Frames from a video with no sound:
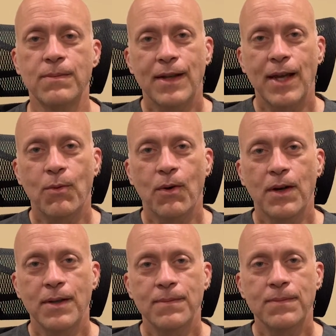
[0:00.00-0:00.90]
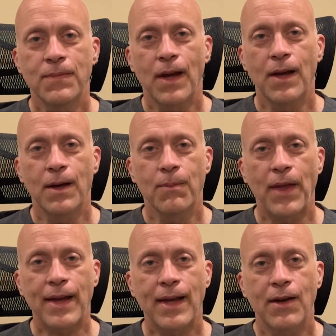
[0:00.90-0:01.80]
Day 1,
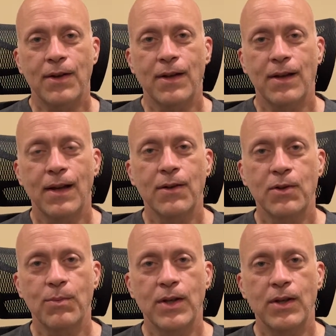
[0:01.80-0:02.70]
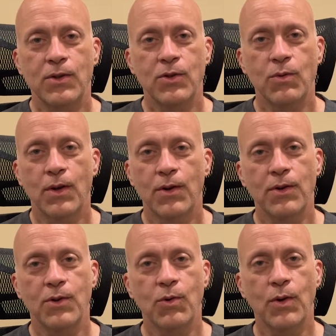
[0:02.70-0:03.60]
that calculated out to be
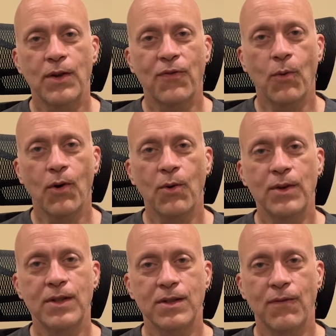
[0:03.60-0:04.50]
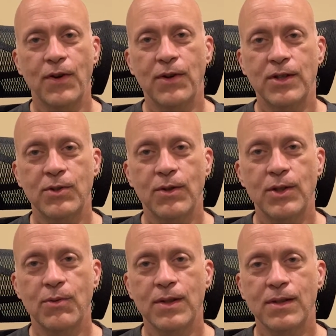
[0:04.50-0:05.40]
224, which is a very
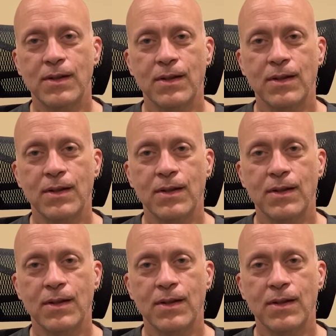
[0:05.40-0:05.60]
strenuous